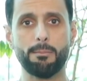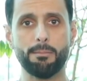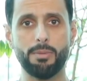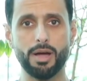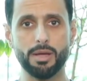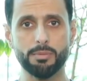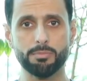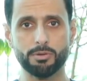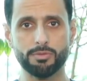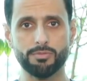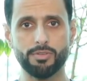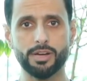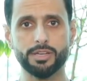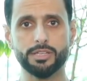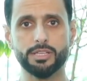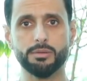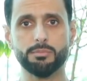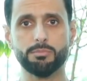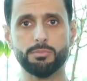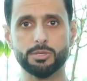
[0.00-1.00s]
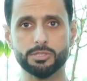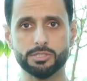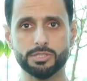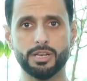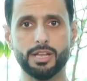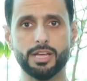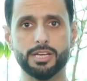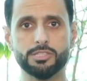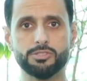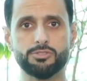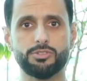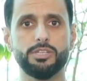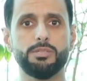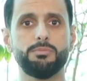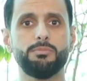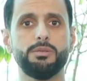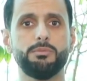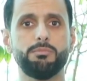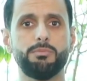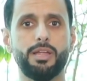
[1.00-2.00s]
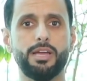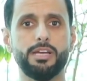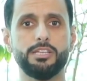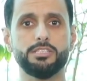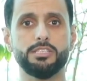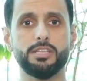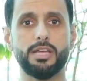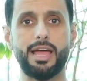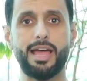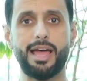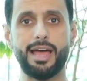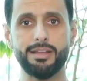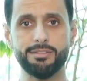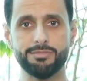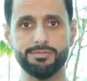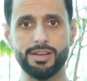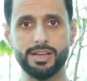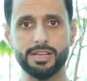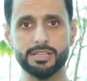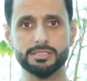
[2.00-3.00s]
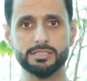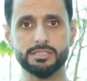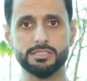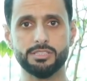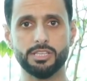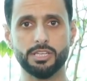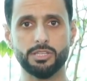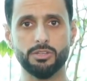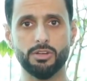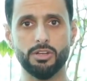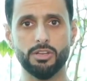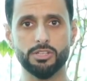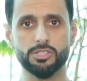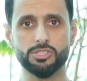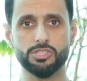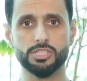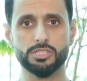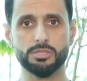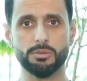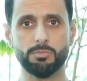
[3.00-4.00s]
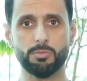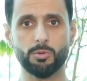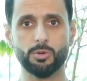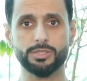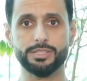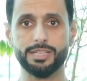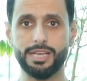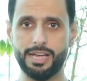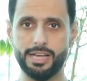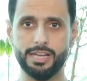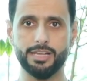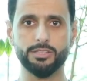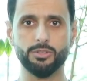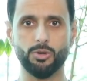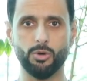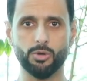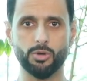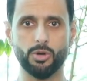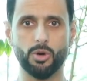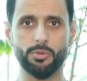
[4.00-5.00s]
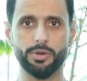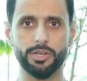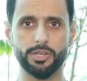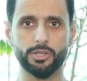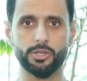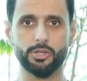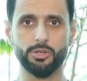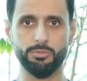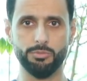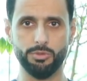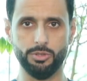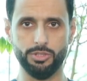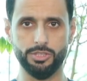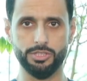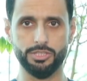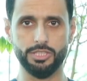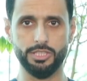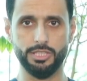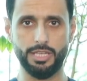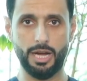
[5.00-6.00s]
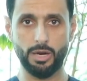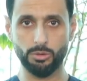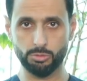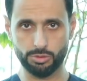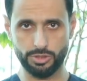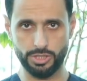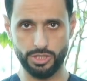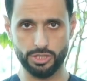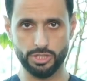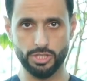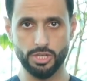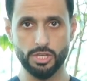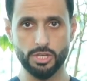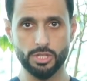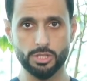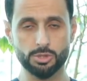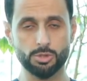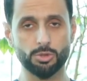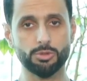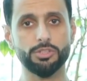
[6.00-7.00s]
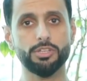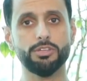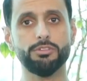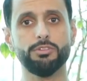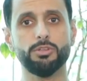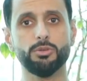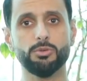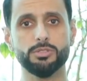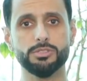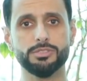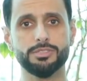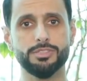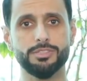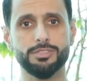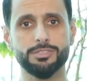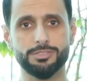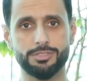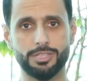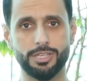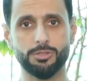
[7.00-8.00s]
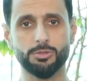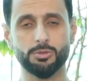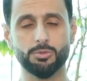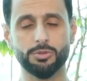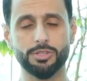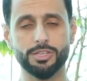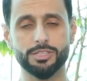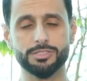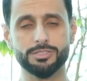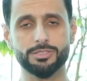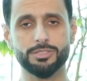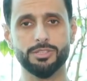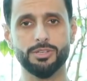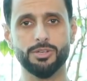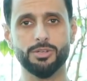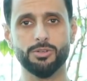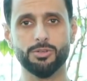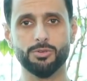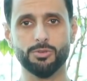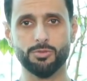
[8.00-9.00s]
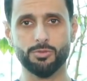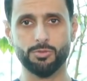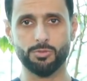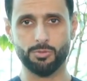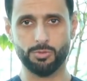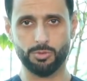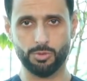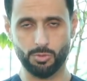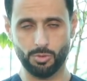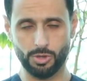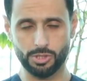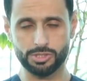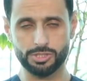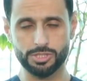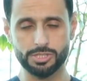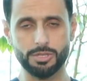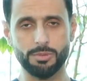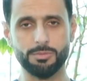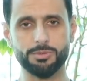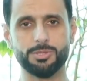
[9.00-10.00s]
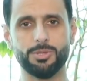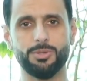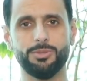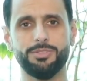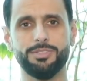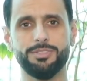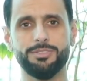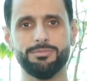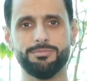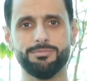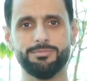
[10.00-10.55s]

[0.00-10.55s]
by providing personalized treatment plans, advanced technology support, and ongoing community outreach. So, dear viewers, stay tuned with us to watch this episode.